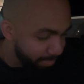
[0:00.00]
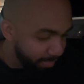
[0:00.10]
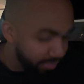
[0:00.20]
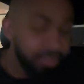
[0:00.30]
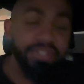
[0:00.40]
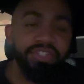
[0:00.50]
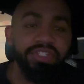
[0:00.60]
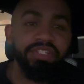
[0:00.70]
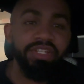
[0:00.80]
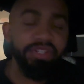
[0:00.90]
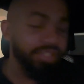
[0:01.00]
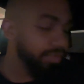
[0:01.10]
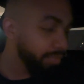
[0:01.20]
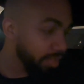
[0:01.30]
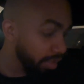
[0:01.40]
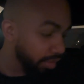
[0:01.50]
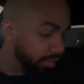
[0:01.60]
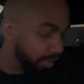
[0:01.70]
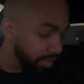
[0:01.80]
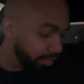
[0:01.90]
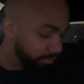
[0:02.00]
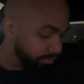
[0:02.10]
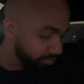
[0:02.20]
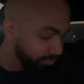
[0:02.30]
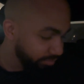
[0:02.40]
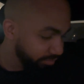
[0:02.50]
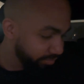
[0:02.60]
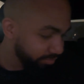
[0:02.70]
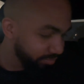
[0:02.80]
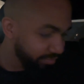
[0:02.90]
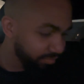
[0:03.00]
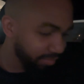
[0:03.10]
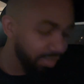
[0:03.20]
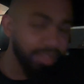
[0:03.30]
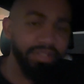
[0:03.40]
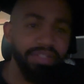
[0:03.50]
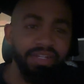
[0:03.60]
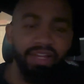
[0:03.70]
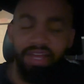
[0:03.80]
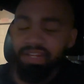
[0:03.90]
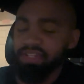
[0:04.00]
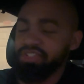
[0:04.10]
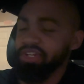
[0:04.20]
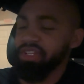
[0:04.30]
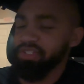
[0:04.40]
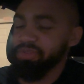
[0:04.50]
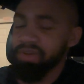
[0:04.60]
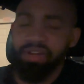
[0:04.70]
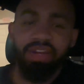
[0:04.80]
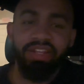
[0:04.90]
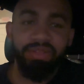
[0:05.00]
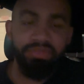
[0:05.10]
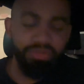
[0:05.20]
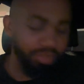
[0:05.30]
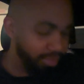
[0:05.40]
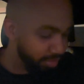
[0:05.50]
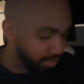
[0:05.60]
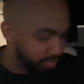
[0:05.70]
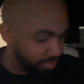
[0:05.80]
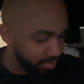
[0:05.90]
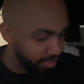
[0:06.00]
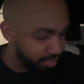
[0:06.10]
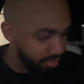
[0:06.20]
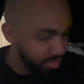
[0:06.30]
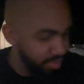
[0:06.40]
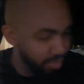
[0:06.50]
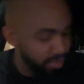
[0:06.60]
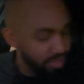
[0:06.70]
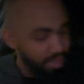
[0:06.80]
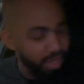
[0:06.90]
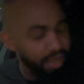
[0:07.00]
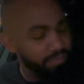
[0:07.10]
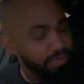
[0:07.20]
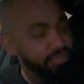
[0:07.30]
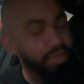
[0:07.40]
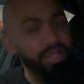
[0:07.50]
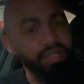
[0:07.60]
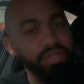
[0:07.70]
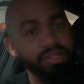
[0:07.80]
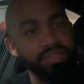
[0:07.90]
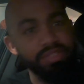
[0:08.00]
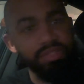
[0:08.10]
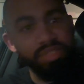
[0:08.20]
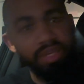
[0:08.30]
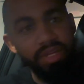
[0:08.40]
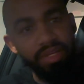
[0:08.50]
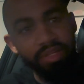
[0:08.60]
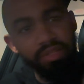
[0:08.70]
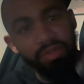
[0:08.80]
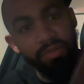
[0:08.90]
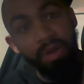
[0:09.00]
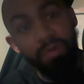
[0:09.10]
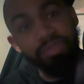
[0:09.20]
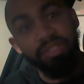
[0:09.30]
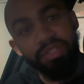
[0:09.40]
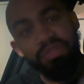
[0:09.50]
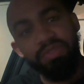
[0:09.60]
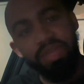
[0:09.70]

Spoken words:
This is just delirious me talking right now. I need to chug this water. I need to chug the rest of this. I have this right here. This is what I was gonna use.